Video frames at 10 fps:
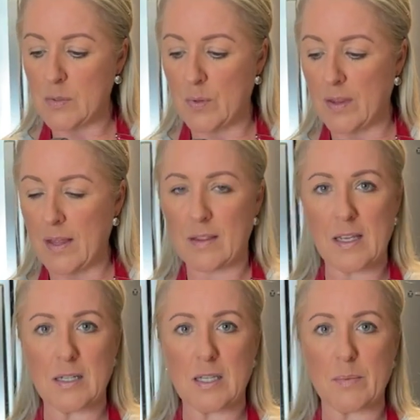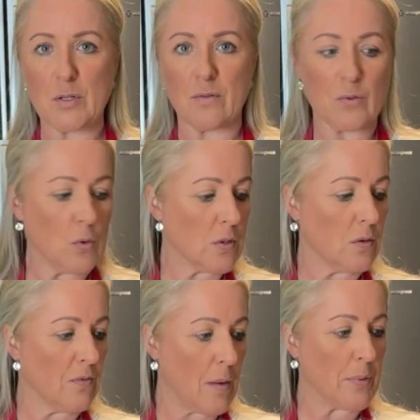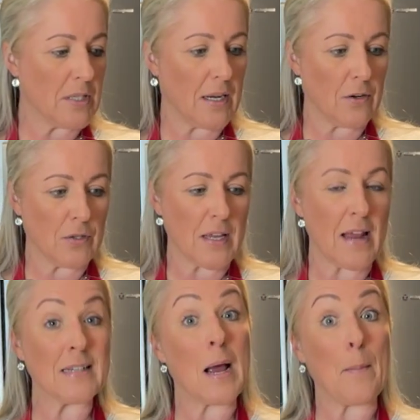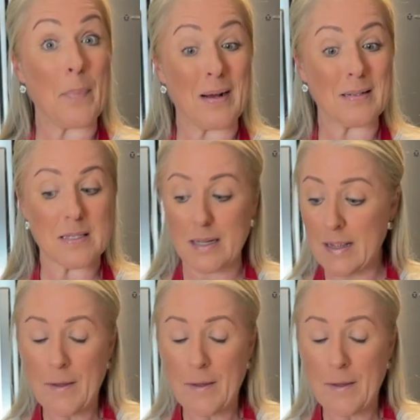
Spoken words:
So next we're going to get ready to add in the rest of our ingredients,